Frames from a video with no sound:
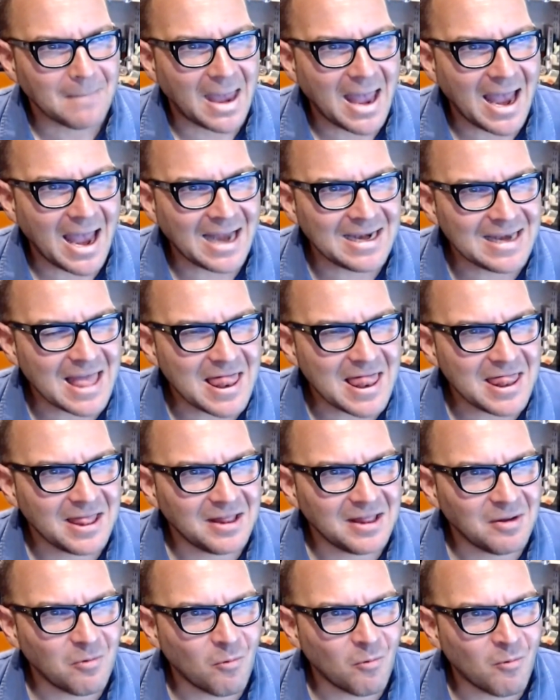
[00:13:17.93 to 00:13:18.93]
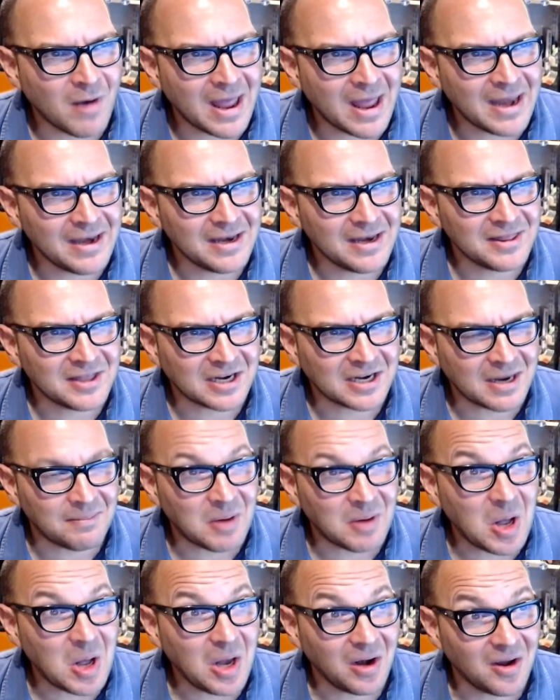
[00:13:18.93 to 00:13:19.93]
And when the
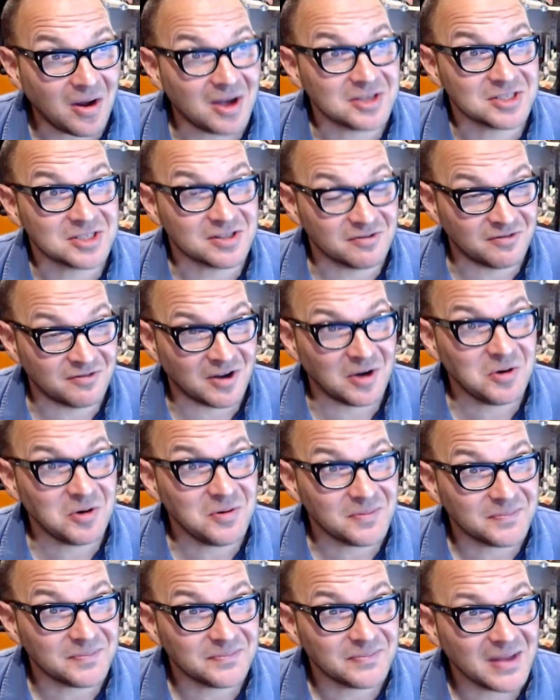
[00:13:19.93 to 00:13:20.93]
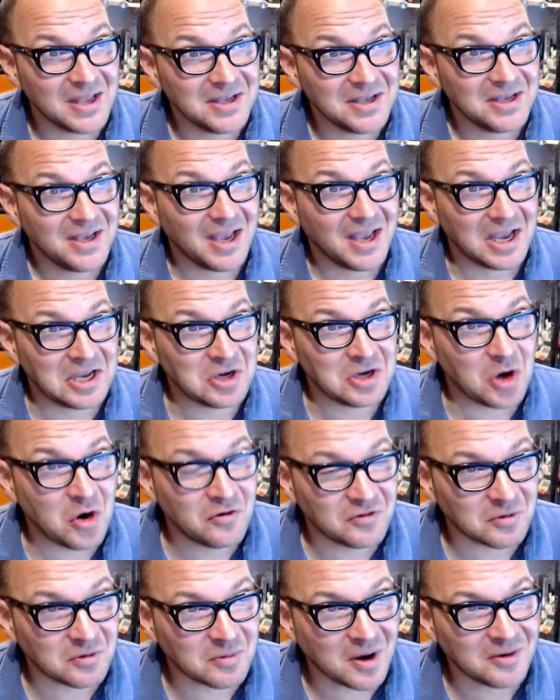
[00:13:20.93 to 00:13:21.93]
cabal lost the vote and
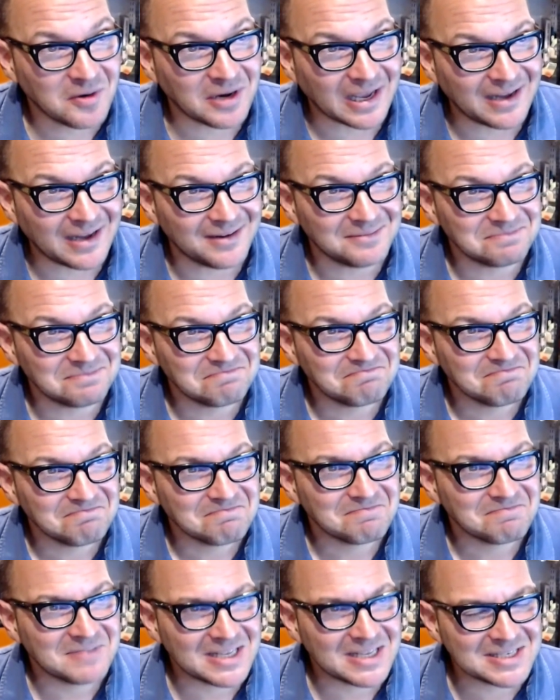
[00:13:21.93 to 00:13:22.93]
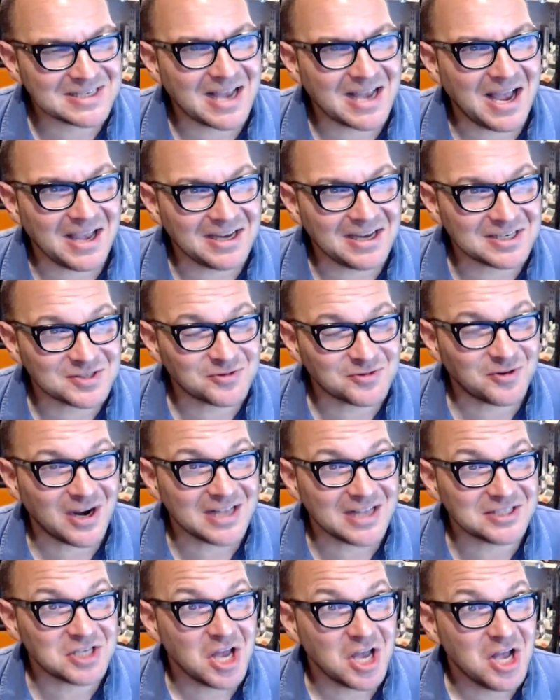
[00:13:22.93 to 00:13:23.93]
overrode it, this guy and his
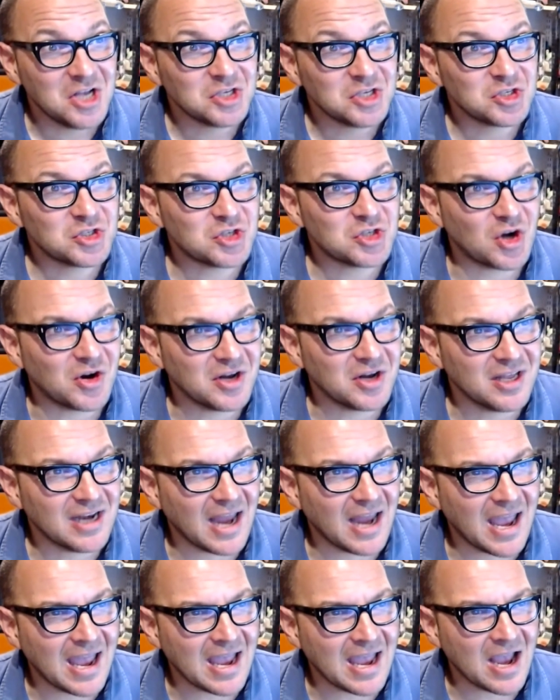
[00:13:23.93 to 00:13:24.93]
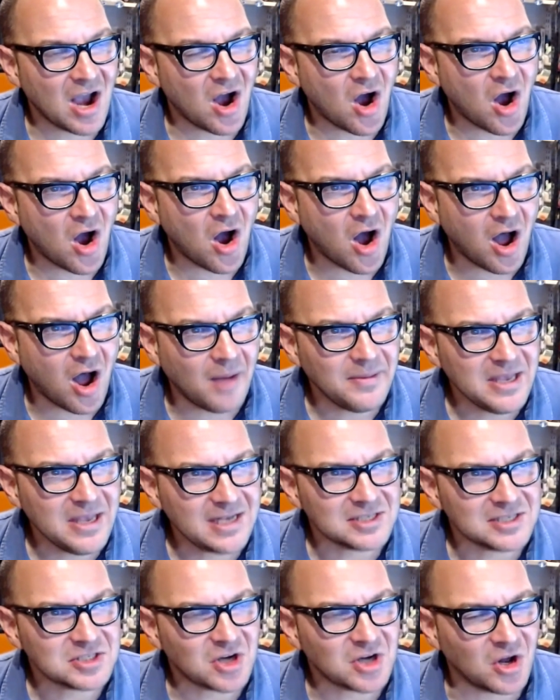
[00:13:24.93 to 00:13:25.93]
friends started a
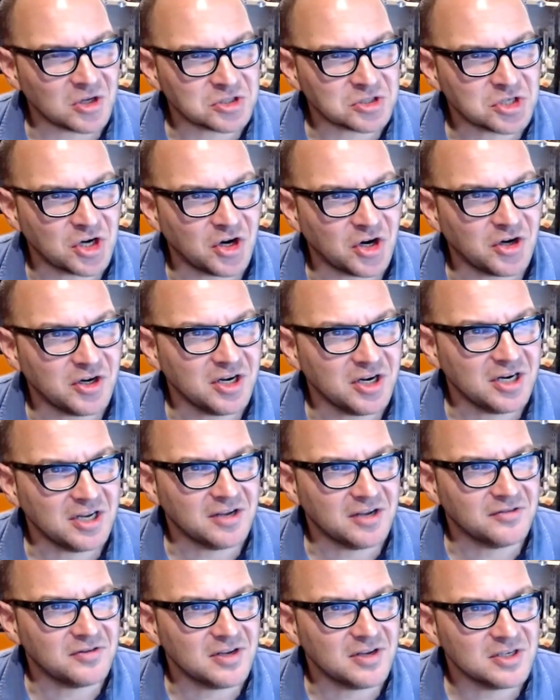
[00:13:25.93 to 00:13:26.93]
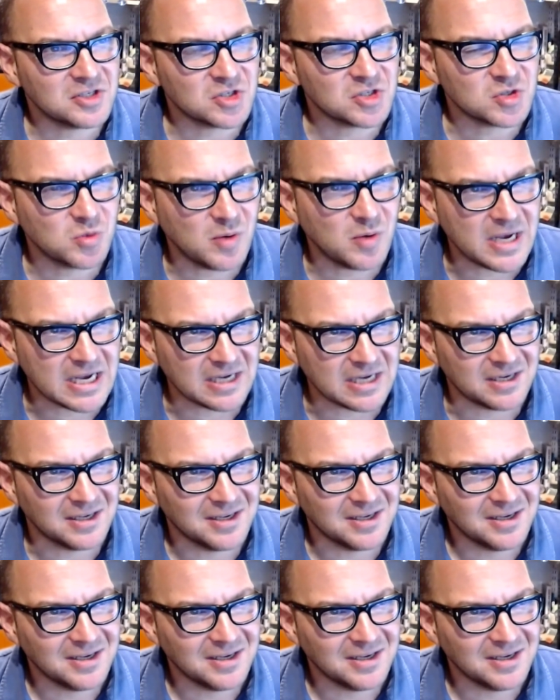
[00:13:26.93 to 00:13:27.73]
hobbyist alternative suite